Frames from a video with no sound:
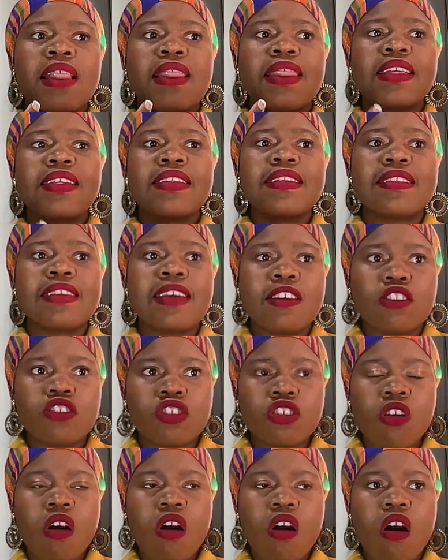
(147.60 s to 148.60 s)
this
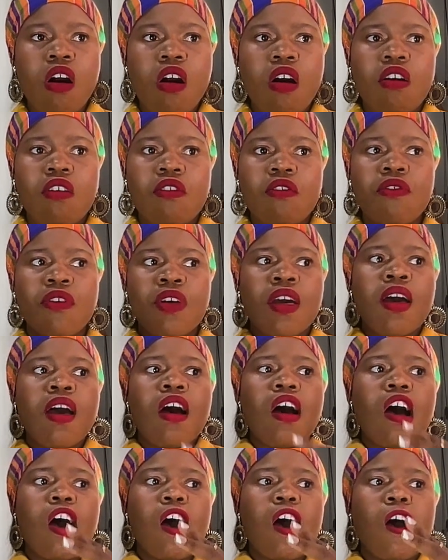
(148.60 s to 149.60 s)
sense of
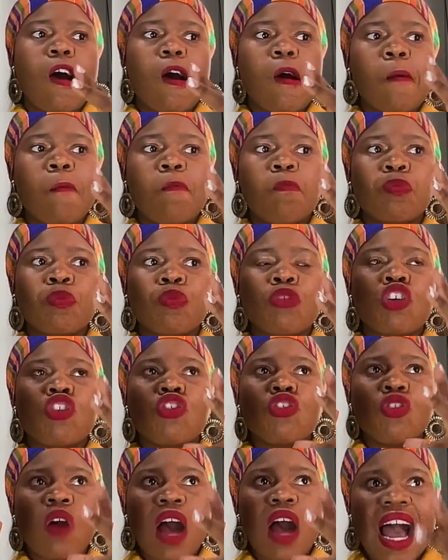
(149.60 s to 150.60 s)

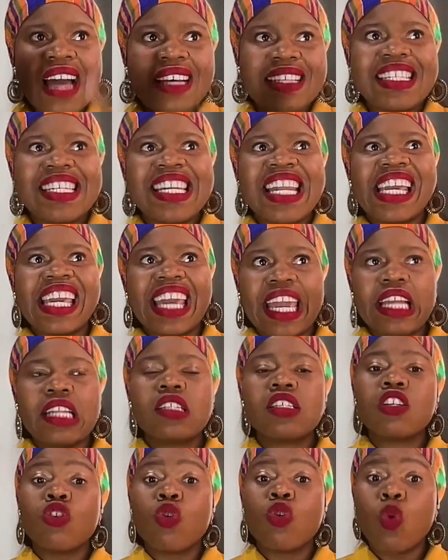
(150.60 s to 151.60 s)
us
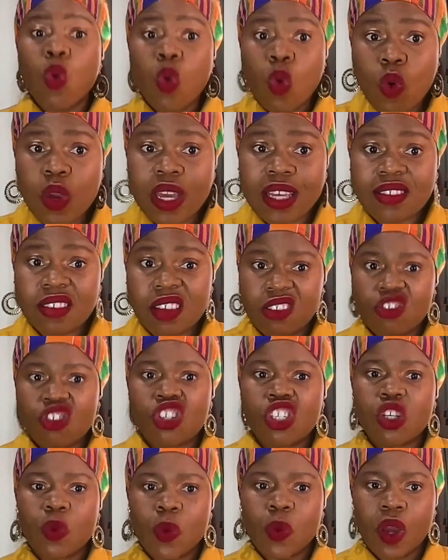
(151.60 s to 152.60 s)
negating who
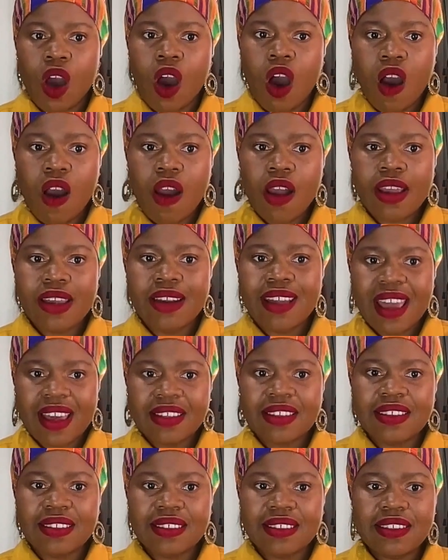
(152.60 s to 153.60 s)
essentially we are in
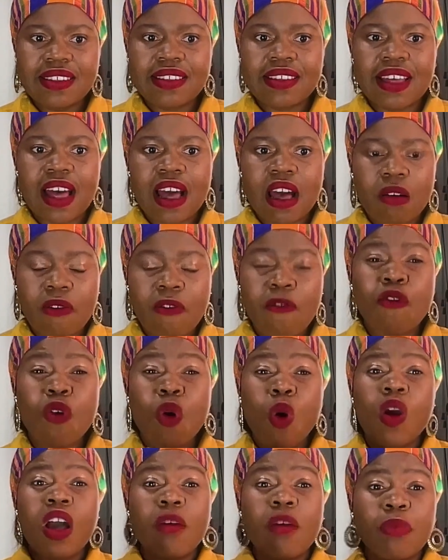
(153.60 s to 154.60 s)
essence
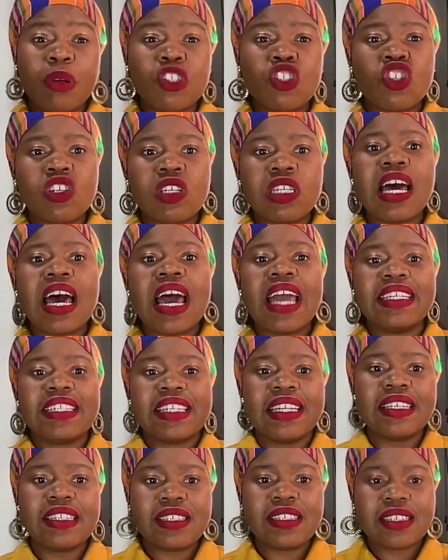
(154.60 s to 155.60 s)
for a particular
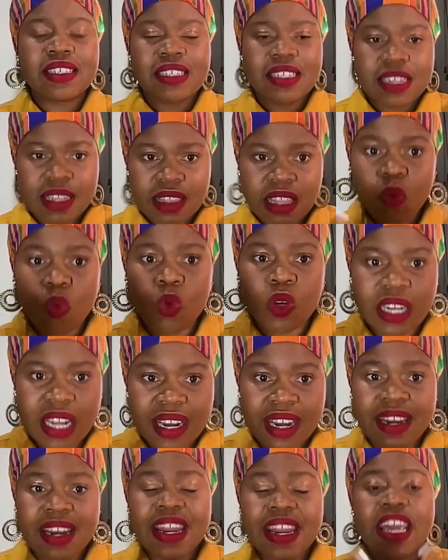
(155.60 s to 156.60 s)
identity that would
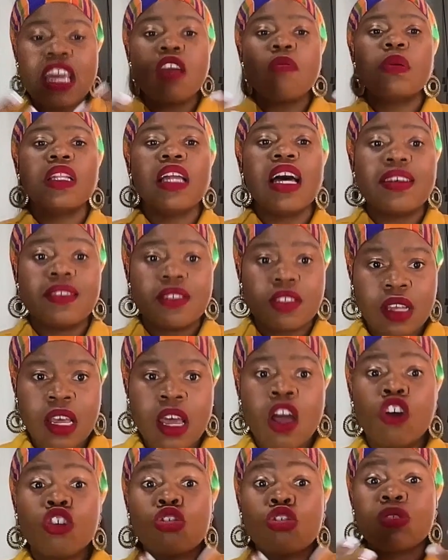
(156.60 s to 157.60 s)
enable us
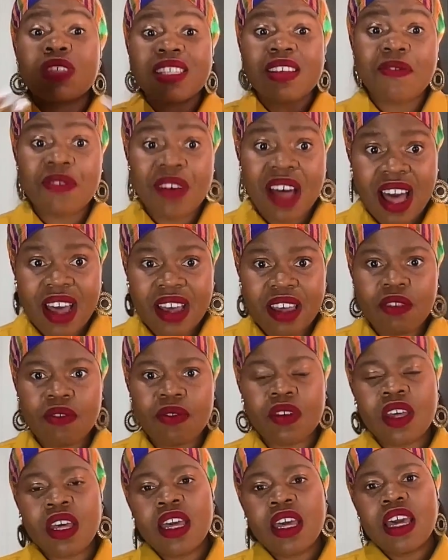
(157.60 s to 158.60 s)
to
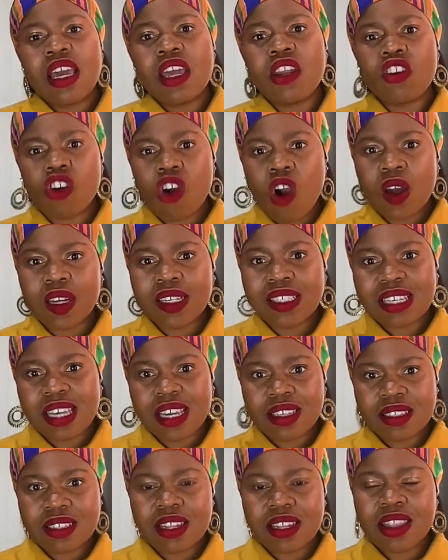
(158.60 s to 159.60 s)
survive in a
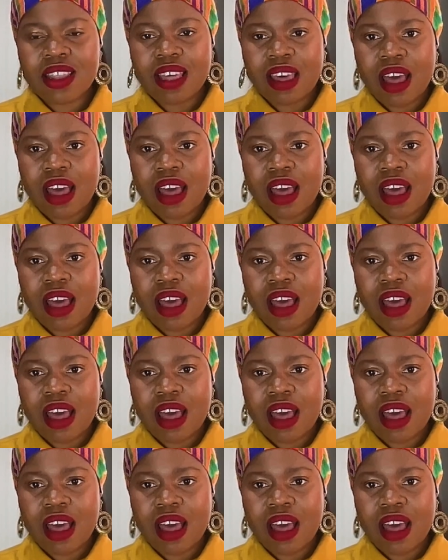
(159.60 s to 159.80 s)
context,